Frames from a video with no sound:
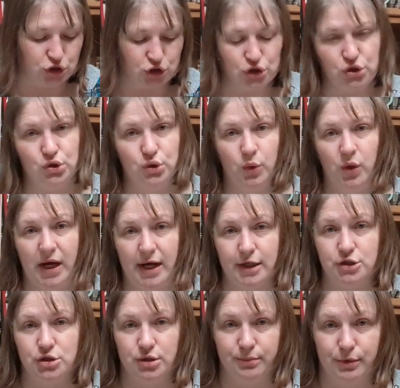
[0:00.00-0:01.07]
2
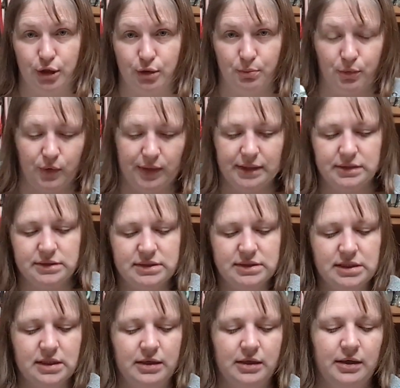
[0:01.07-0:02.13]
extra murder points
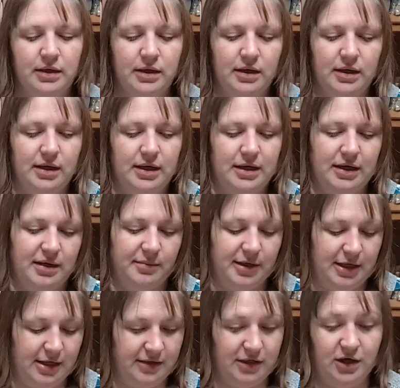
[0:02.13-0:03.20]
on
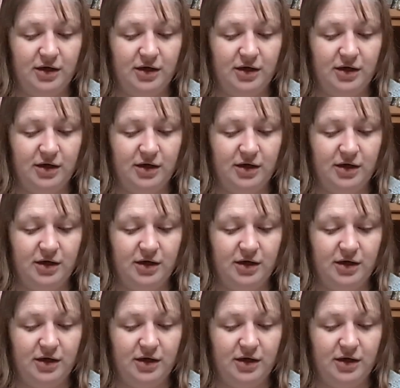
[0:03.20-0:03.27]
there.